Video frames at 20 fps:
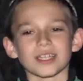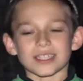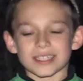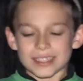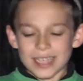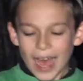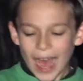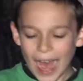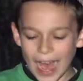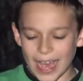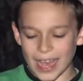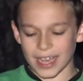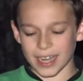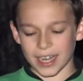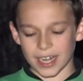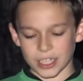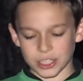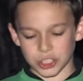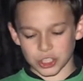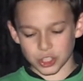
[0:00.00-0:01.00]

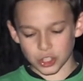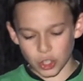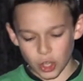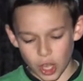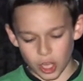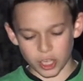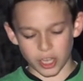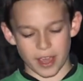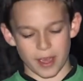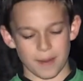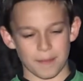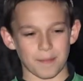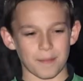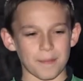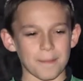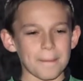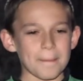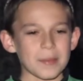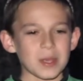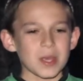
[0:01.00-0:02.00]
Tzeirei Shluchim.
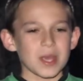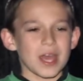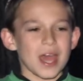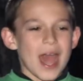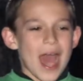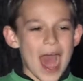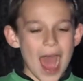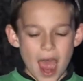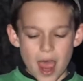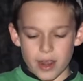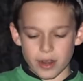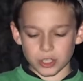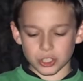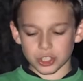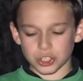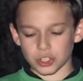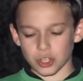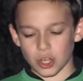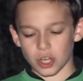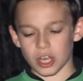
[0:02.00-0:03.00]
Our
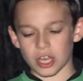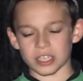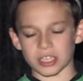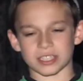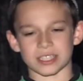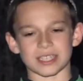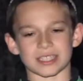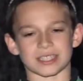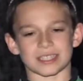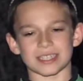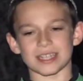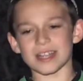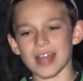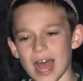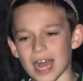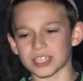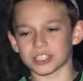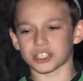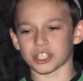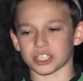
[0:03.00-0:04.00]
Shluchos is
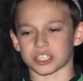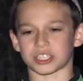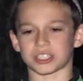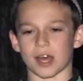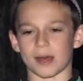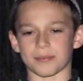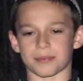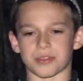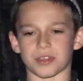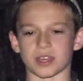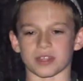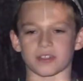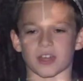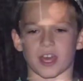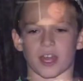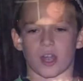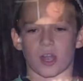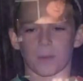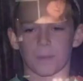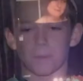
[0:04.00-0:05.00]
not just something
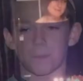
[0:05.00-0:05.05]
that our